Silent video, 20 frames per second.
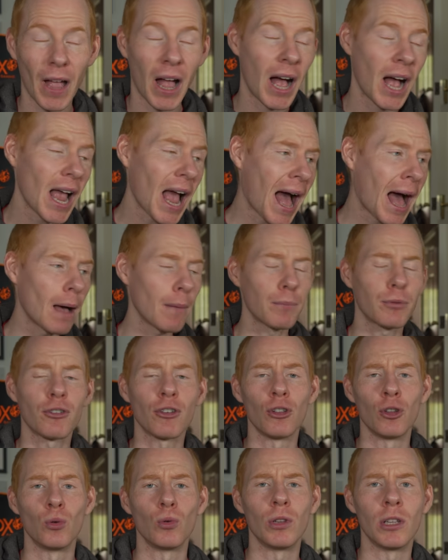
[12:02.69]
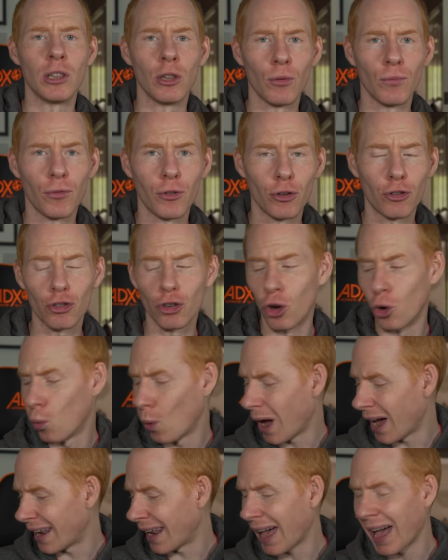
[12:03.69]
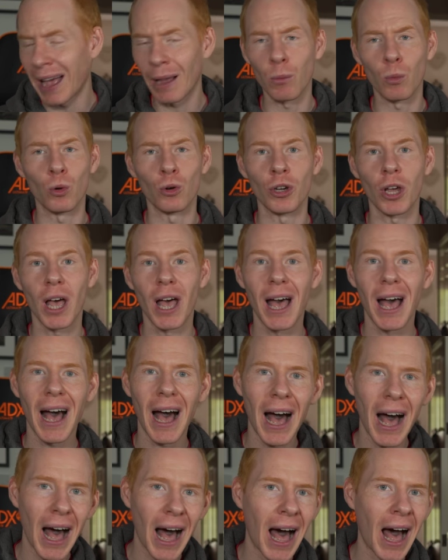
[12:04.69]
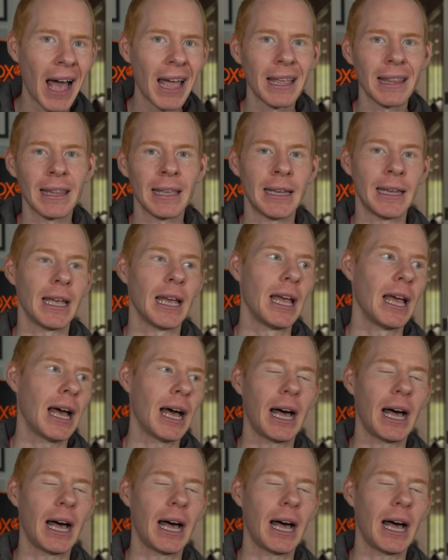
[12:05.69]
I absolutely love the shoe, and I would highly,